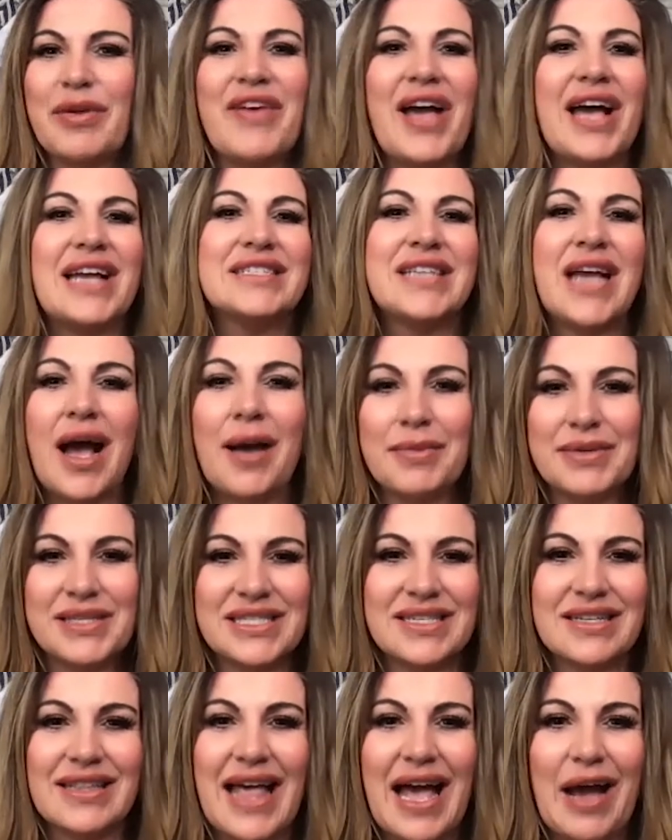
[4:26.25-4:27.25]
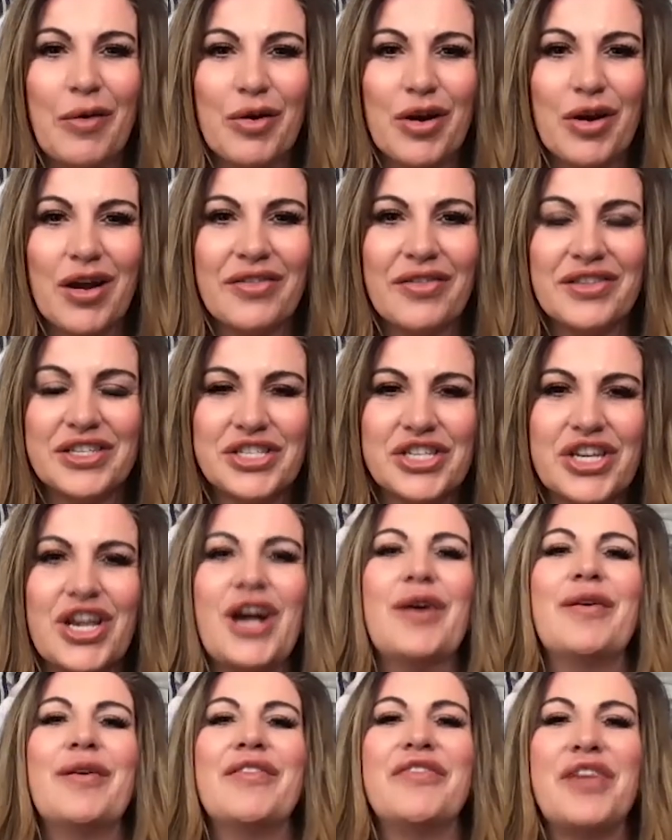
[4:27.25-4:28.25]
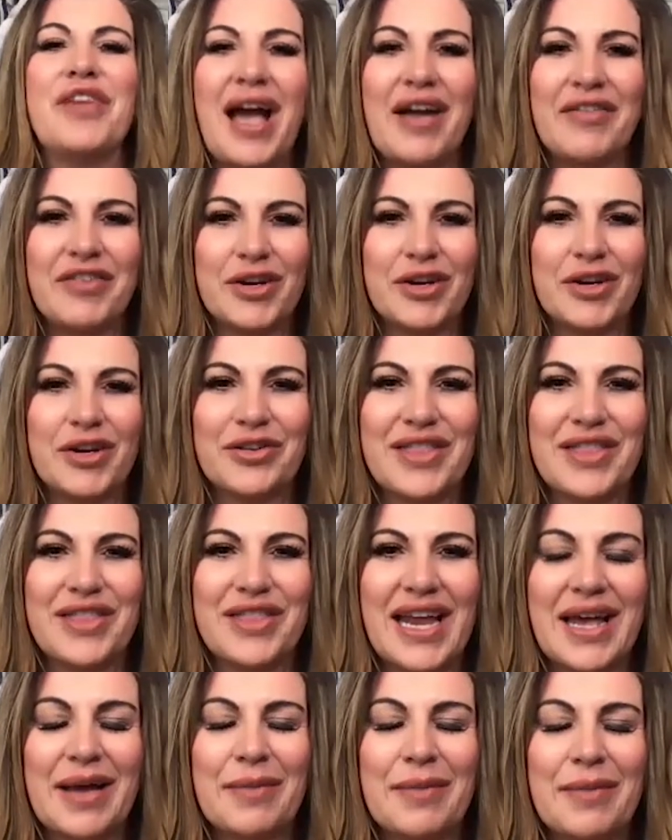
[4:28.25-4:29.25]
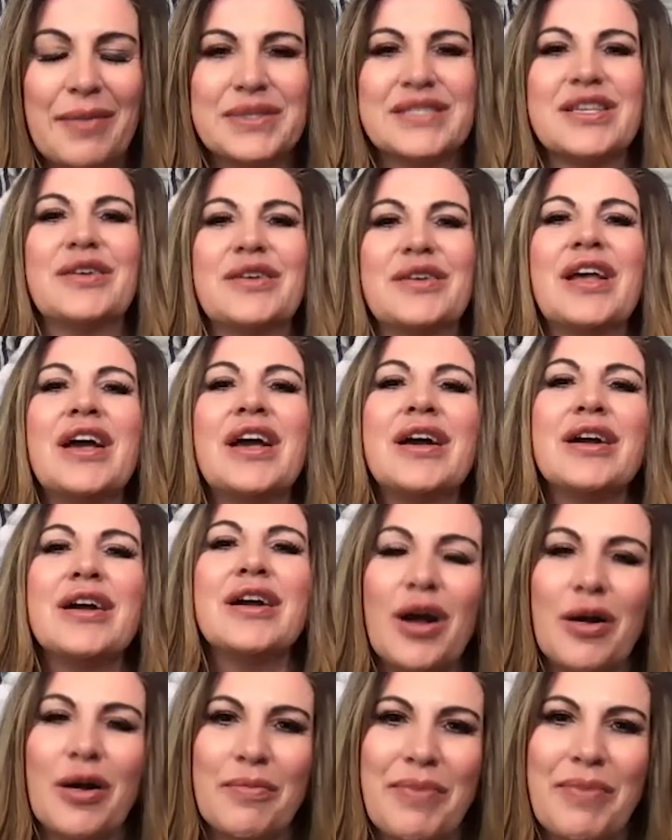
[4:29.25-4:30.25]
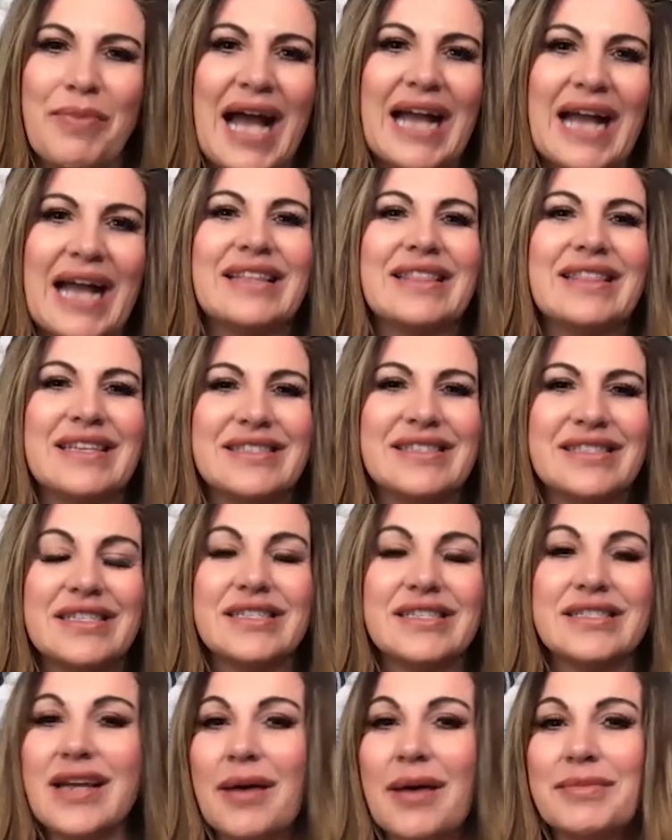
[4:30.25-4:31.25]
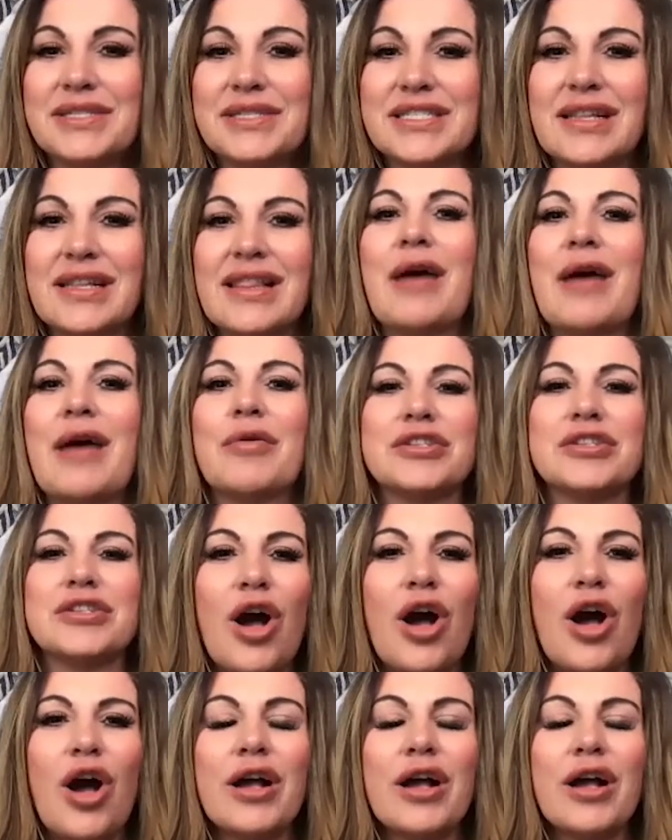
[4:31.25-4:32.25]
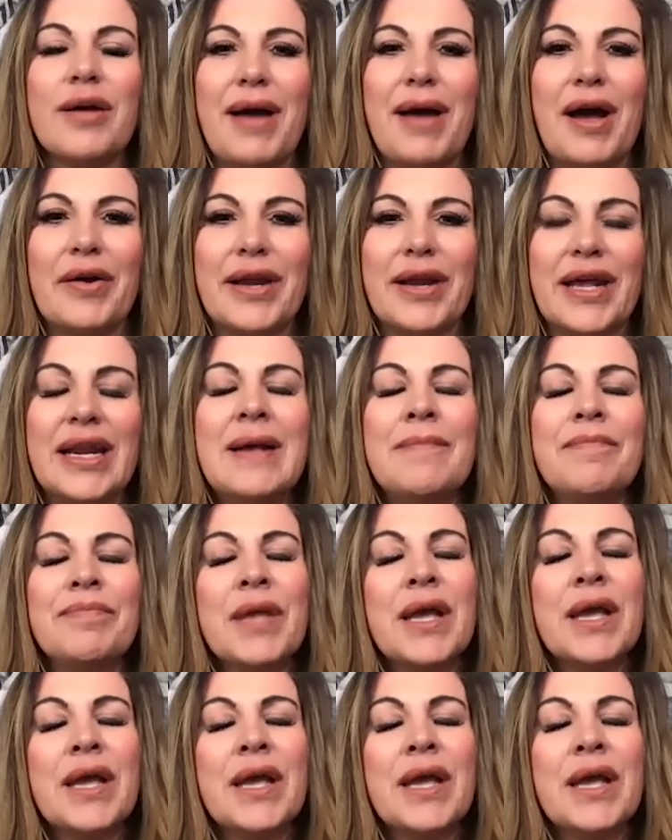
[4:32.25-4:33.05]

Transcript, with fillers: We've had Thomas DeLauer on the show. If you haven't heard that episode, go back and listen to Thomas DeLauer talk about it.